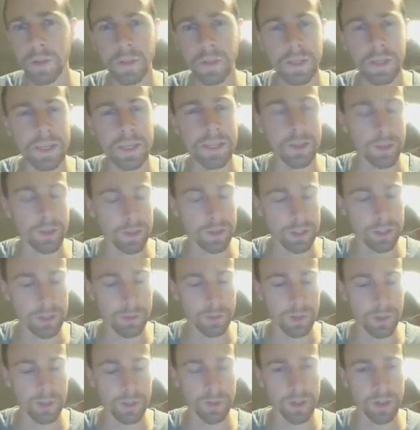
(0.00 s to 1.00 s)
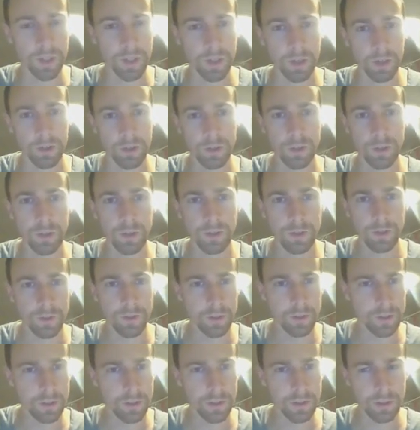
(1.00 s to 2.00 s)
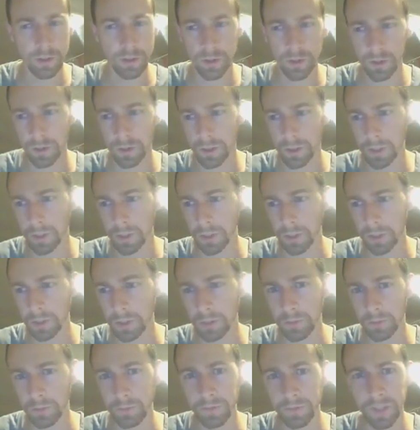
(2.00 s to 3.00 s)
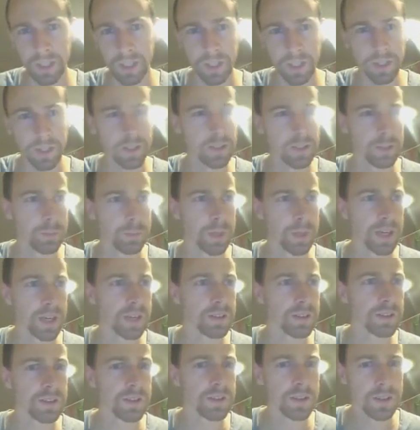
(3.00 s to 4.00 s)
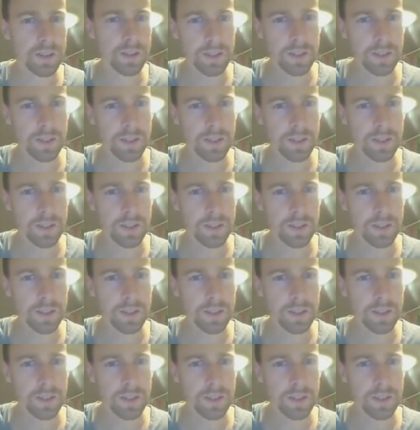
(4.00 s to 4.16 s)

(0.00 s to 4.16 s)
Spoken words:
And on this one, I'm going to go Control V to paste.